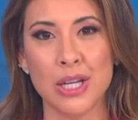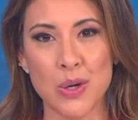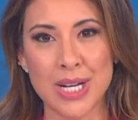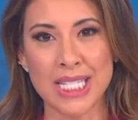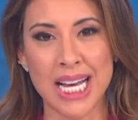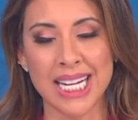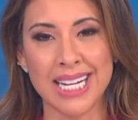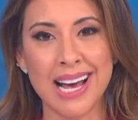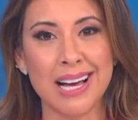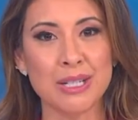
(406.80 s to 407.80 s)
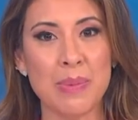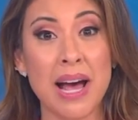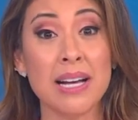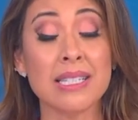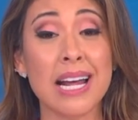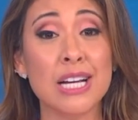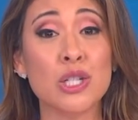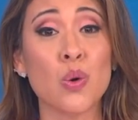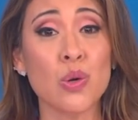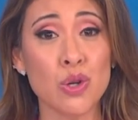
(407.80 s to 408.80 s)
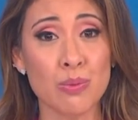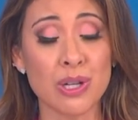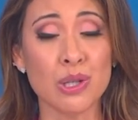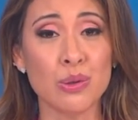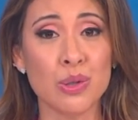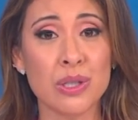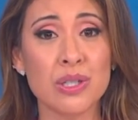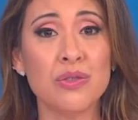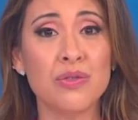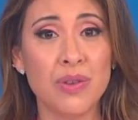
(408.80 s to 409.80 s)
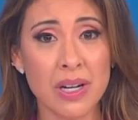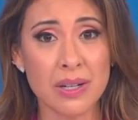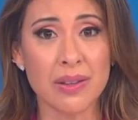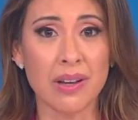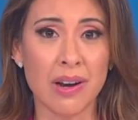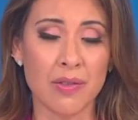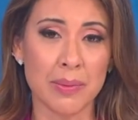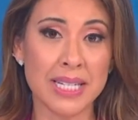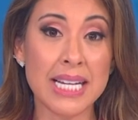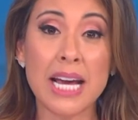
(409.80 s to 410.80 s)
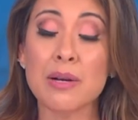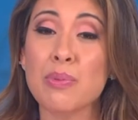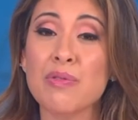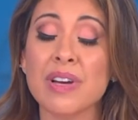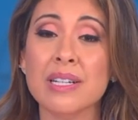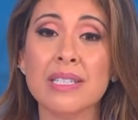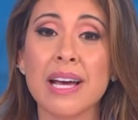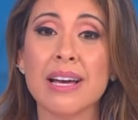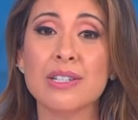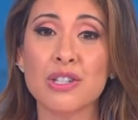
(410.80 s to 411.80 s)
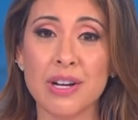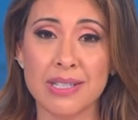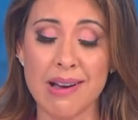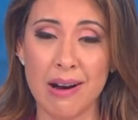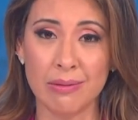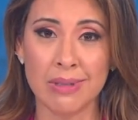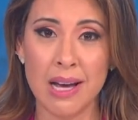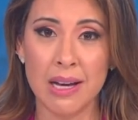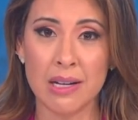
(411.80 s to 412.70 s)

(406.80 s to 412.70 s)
The U.S. Senate has passed a short-term resolution to fund the government and prevent a shutdown.